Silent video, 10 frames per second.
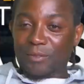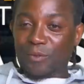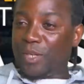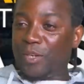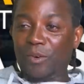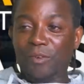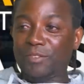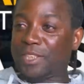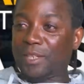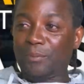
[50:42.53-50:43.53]
We are
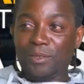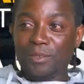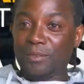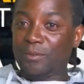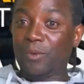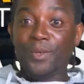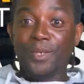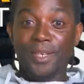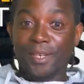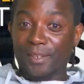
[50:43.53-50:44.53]
uncomfortable. but we
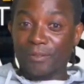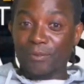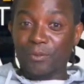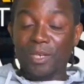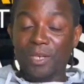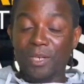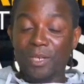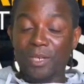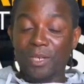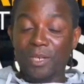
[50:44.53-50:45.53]
there. We there by
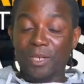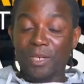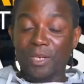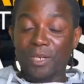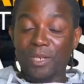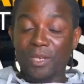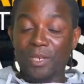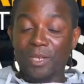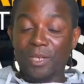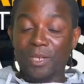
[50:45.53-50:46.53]
people.
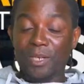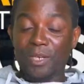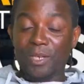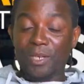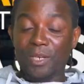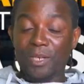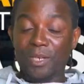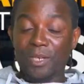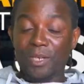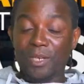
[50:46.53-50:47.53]
And we don't know when the
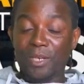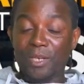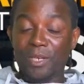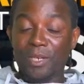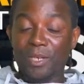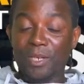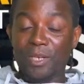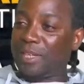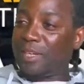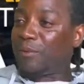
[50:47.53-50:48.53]
people then would
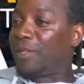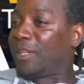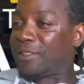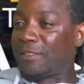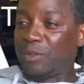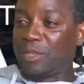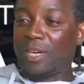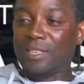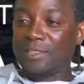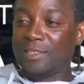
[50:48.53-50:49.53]
tell you that we
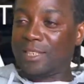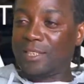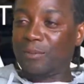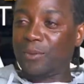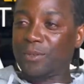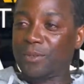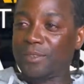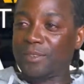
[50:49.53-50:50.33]
can't stay anymore.